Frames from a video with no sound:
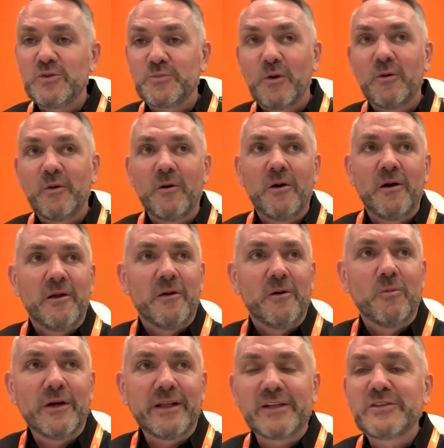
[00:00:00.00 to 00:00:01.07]
But
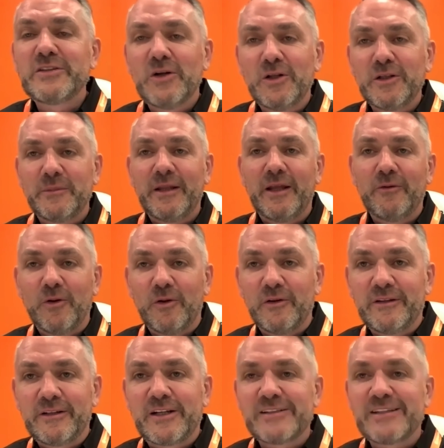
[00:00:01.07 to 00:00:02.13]
when I told them, they were
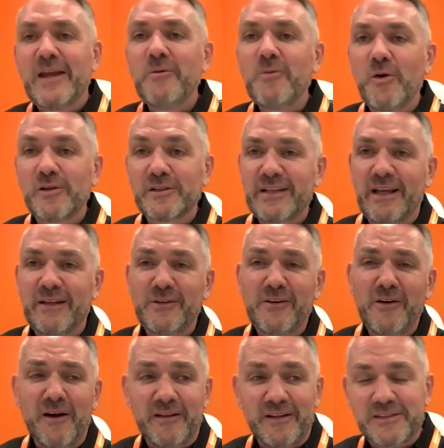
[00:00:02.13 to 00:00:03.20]
all saying,
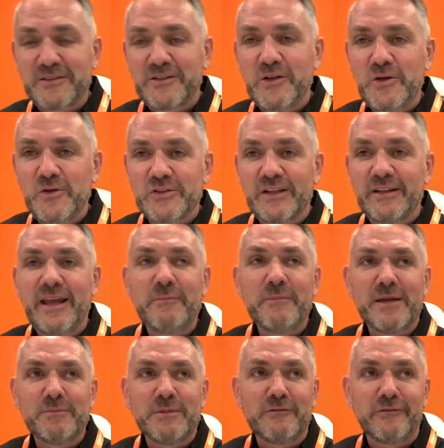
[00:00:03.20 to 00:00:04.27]
"God, that's huge," and they
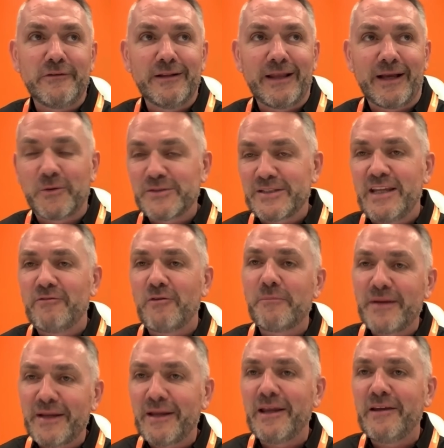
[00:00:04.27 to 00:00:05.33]
made me feel like it was an
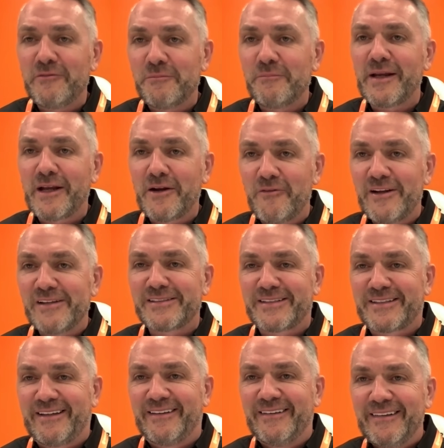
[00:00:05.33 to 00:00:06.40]
even bigger risk.
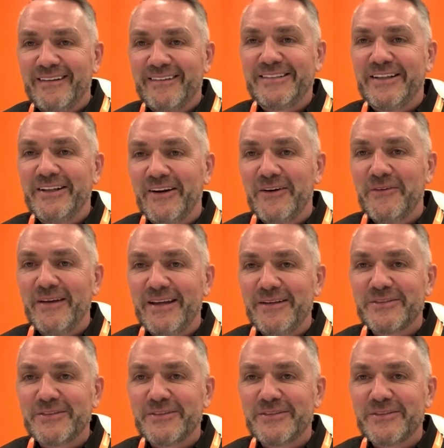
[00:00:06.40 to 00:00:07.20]
Do you know what I mean?